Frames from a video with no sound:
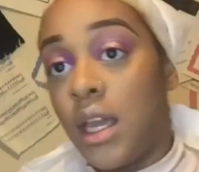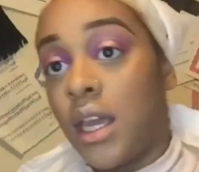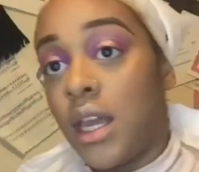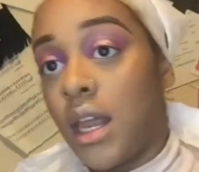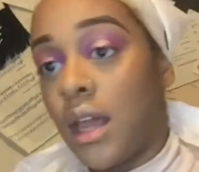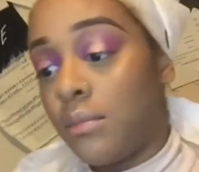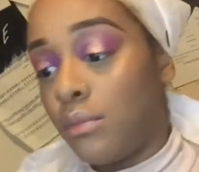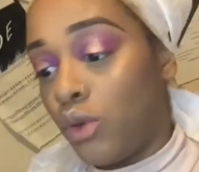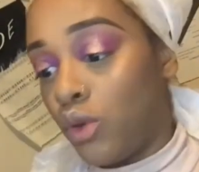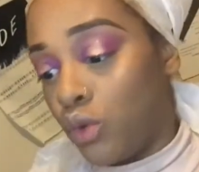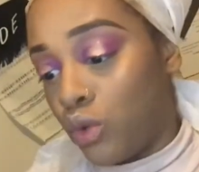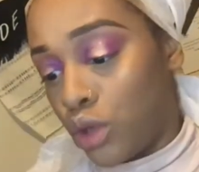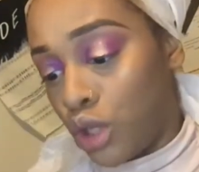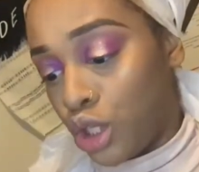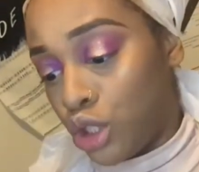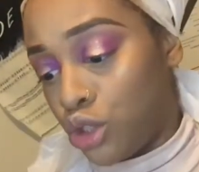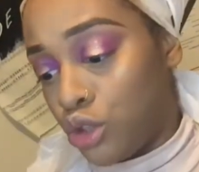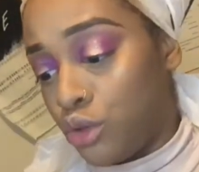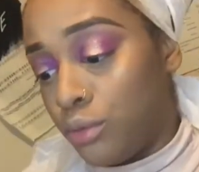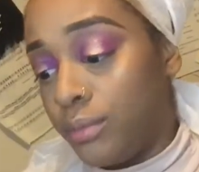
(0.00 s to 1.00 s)
and I'm
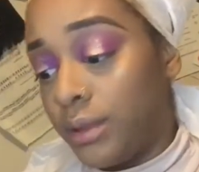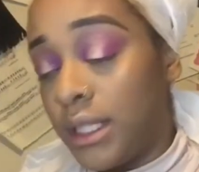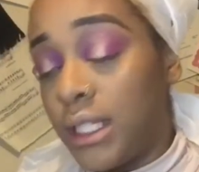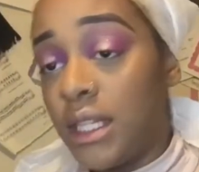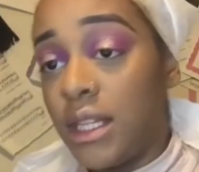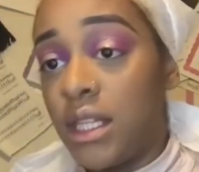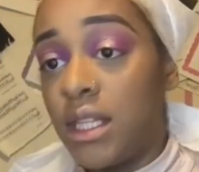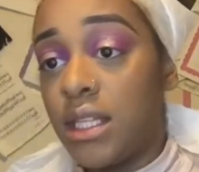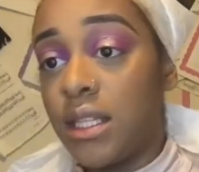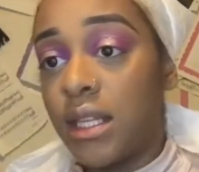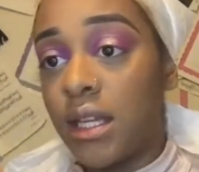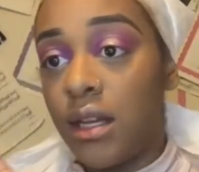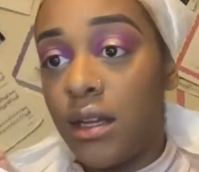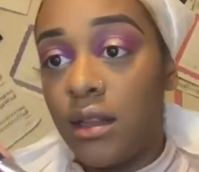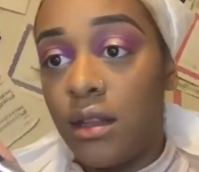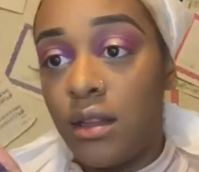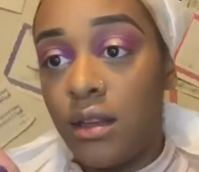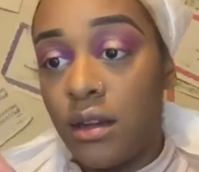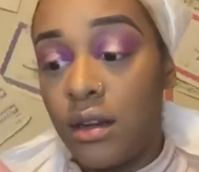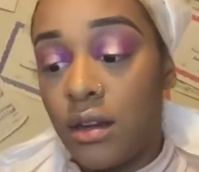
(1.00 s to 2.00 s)
going to blend this
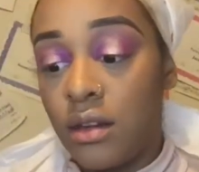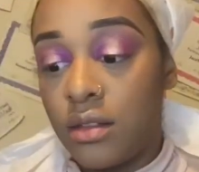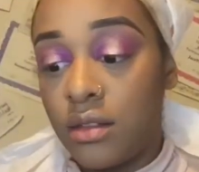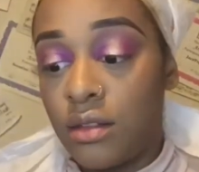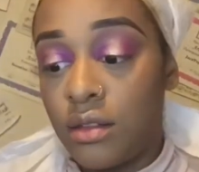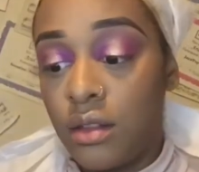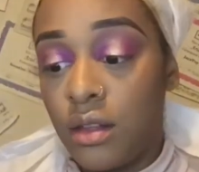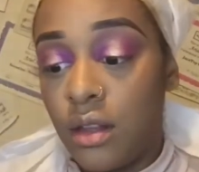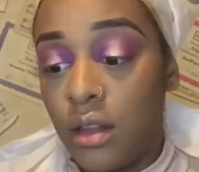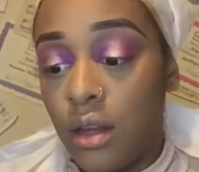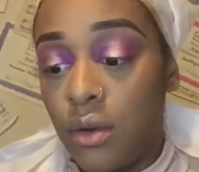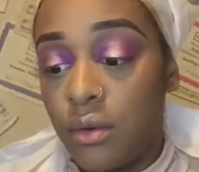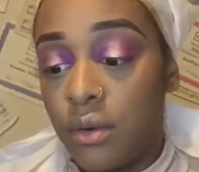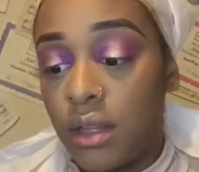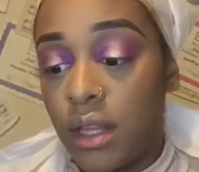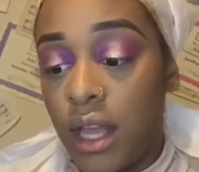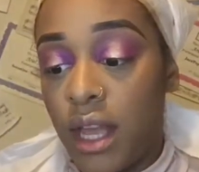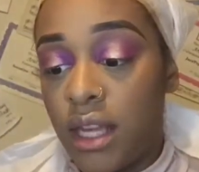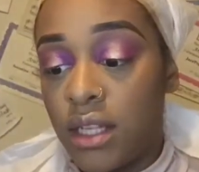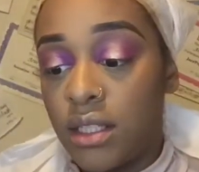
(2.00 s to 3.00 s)
color onto the lower
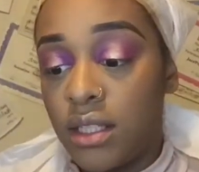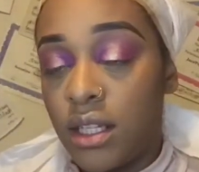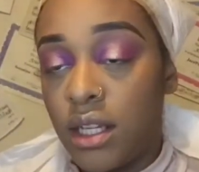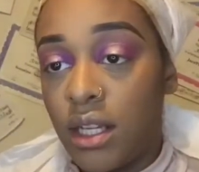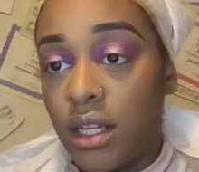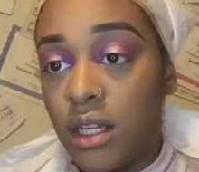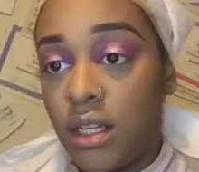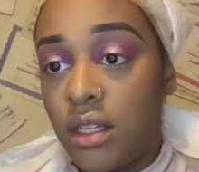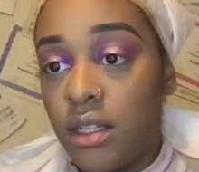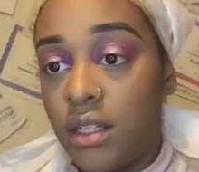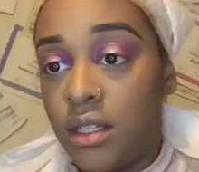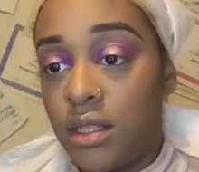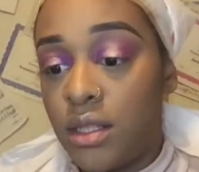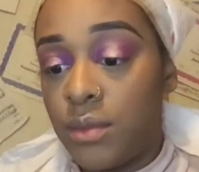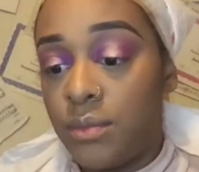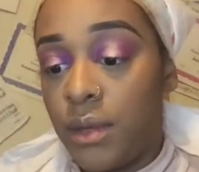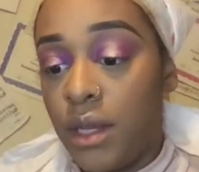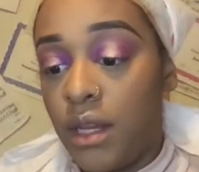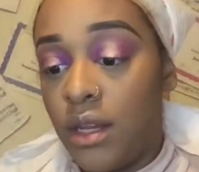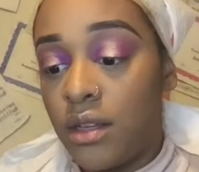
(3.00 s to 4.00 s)
lash line, this
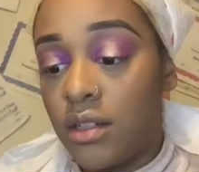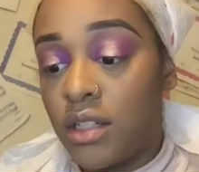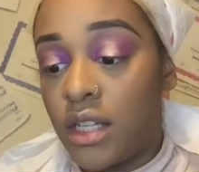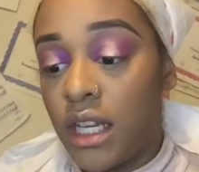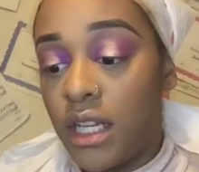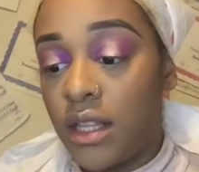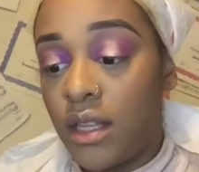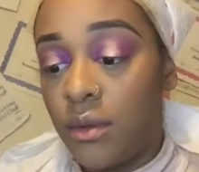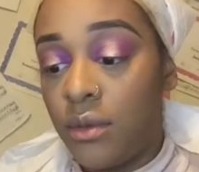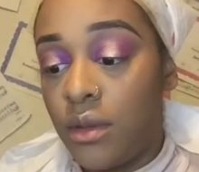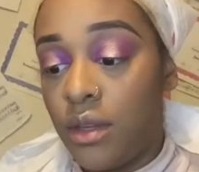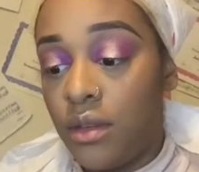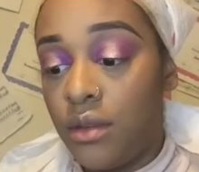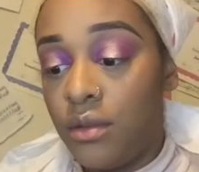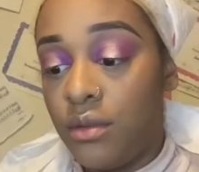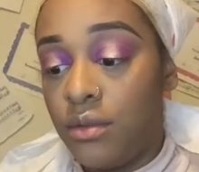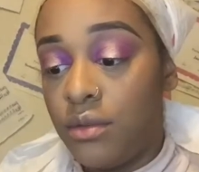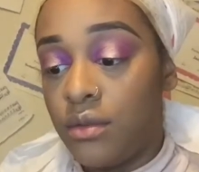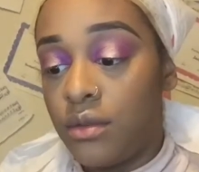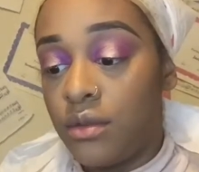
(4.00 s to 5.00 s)
pink shade that we
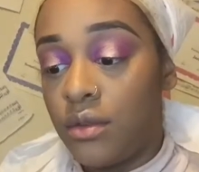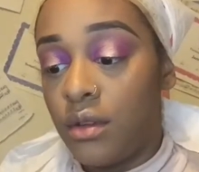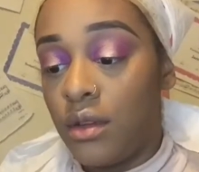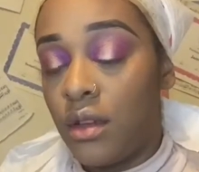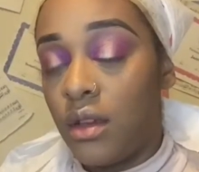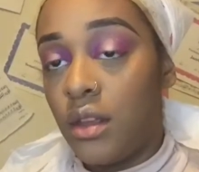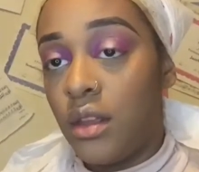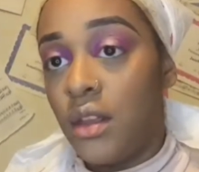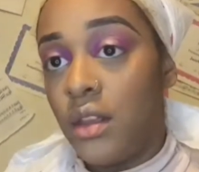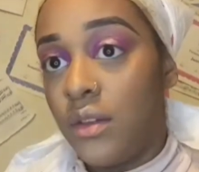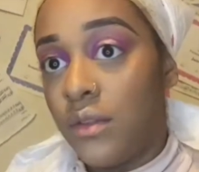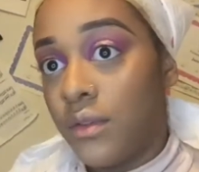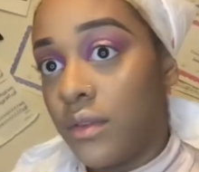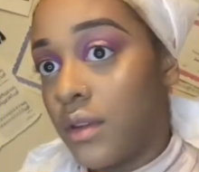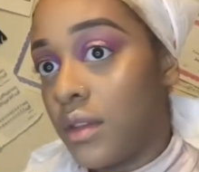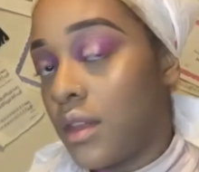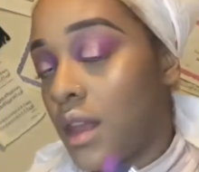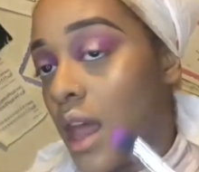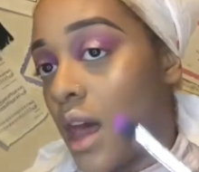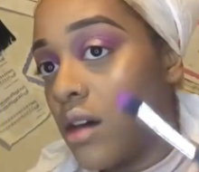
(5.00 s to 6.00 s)
used for
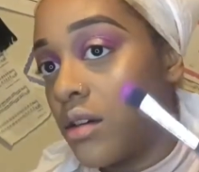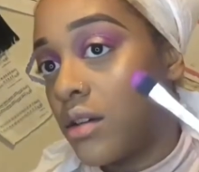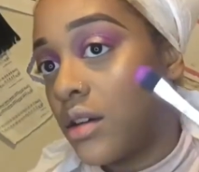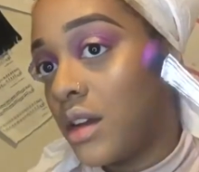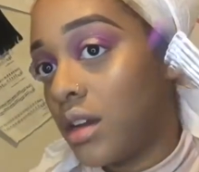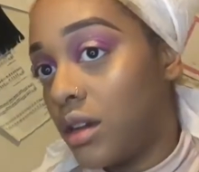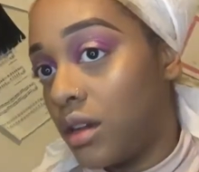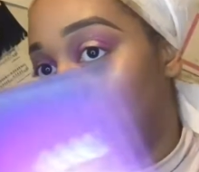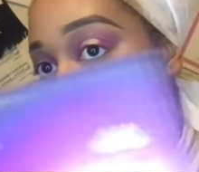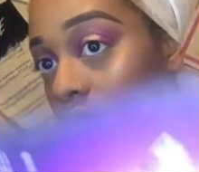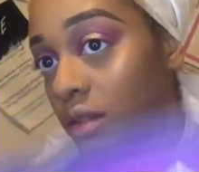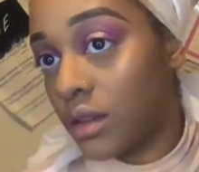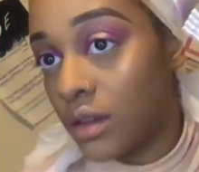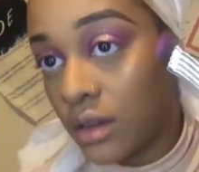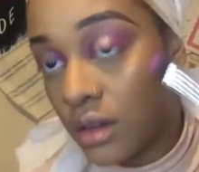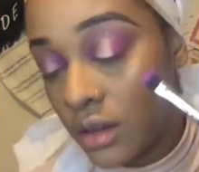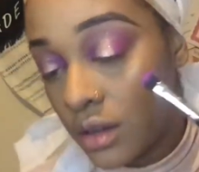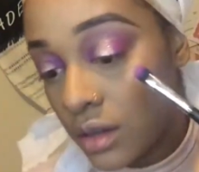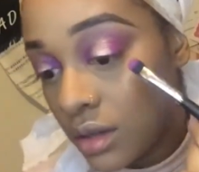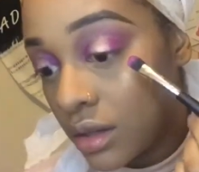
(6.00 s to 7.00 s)
the outer and inner
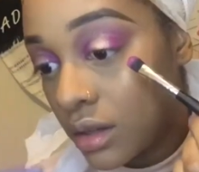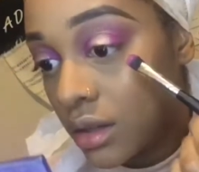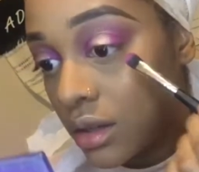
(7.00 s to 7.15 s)
third.